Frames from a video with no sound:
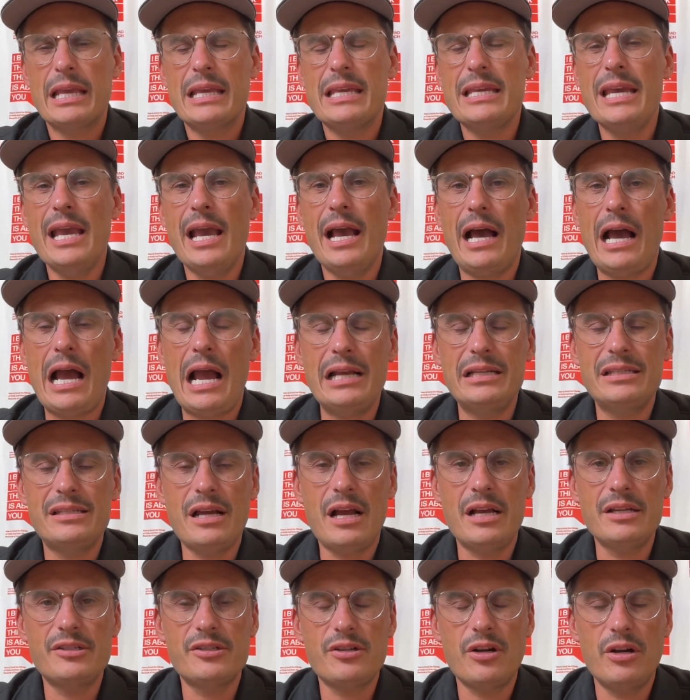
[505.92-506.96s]
Yeah,
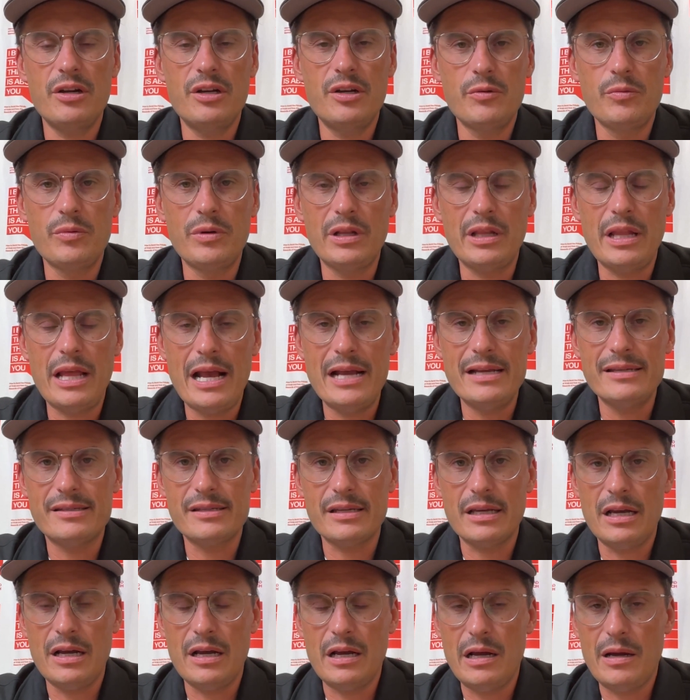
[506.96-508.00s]
I started to
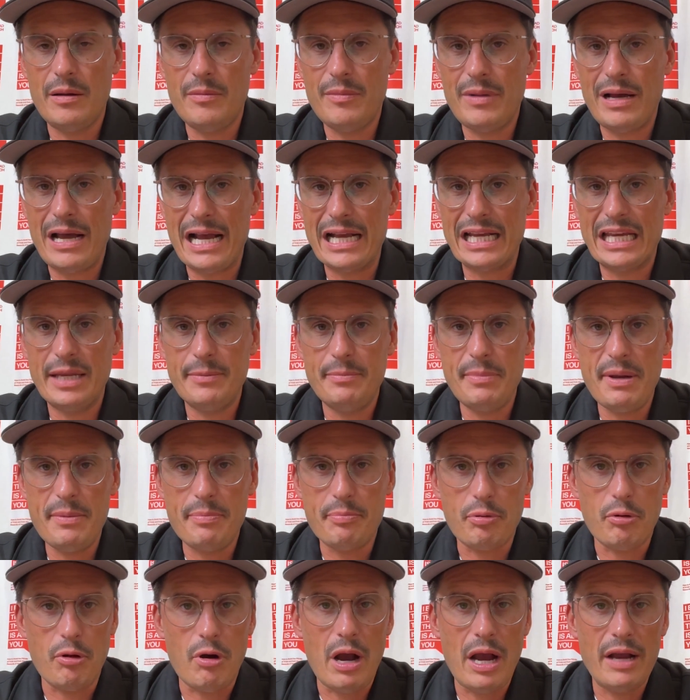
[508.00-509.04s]
realize I could be
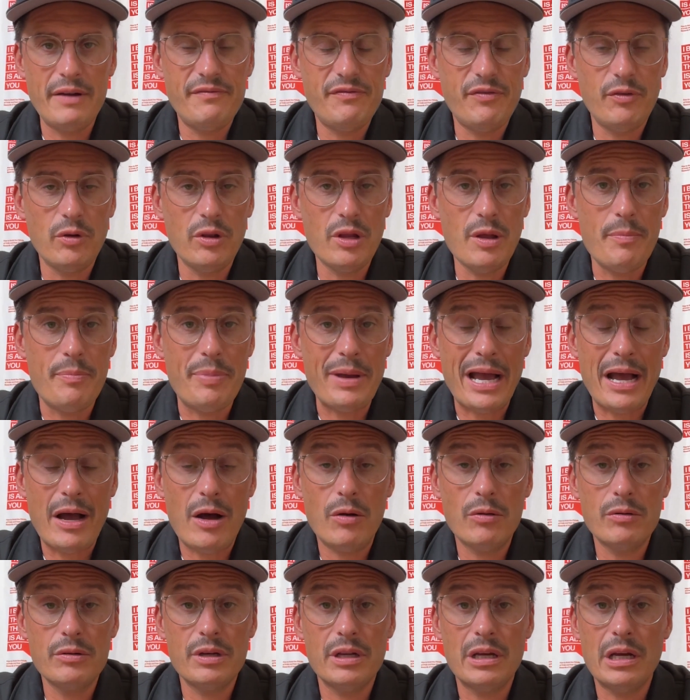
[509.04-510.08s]
prideful
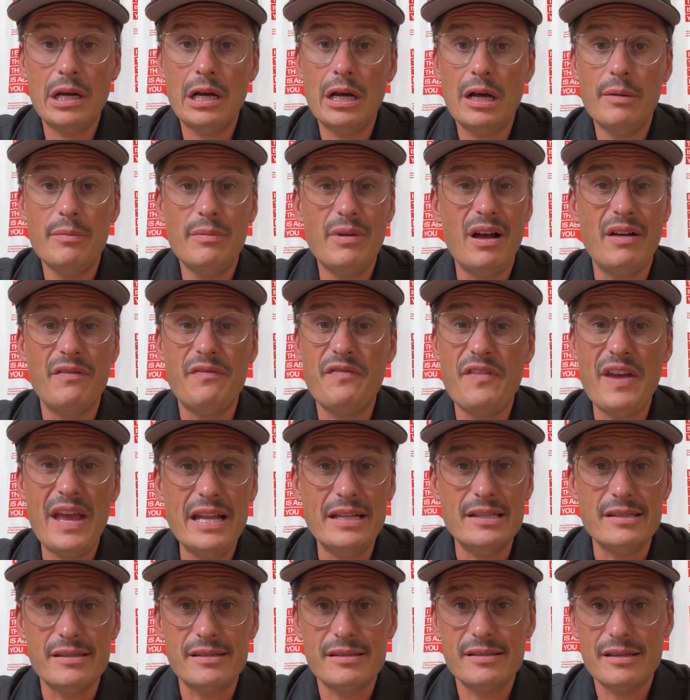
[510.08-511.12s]
about
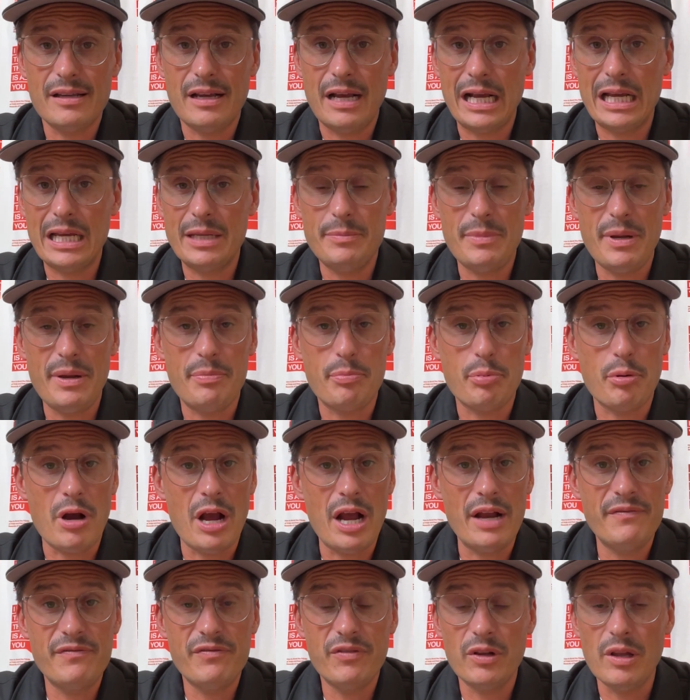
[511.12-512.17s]
offense. I could be
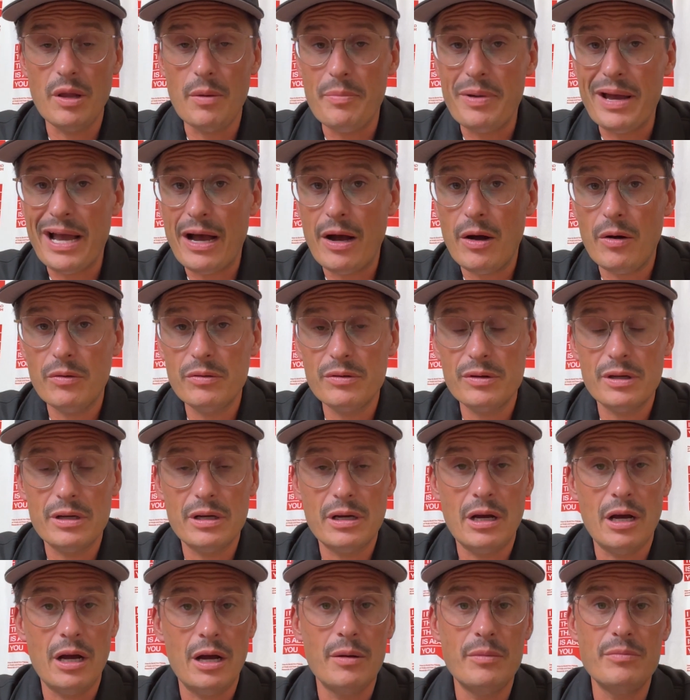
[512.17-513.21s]
prideful about
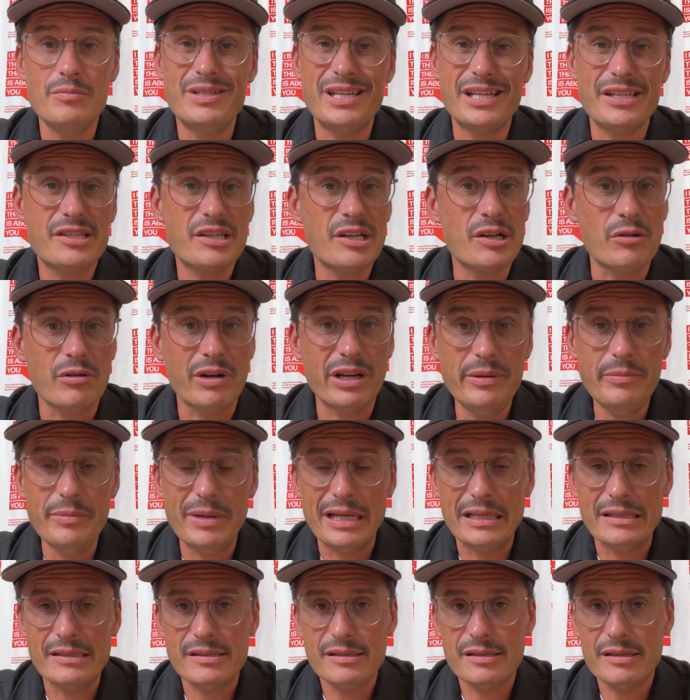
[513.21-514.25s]

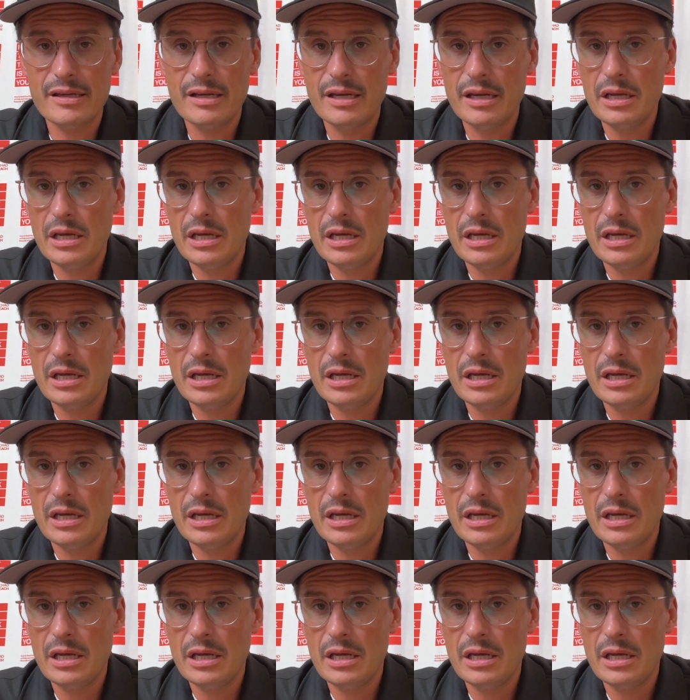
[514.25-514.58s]
disagreements.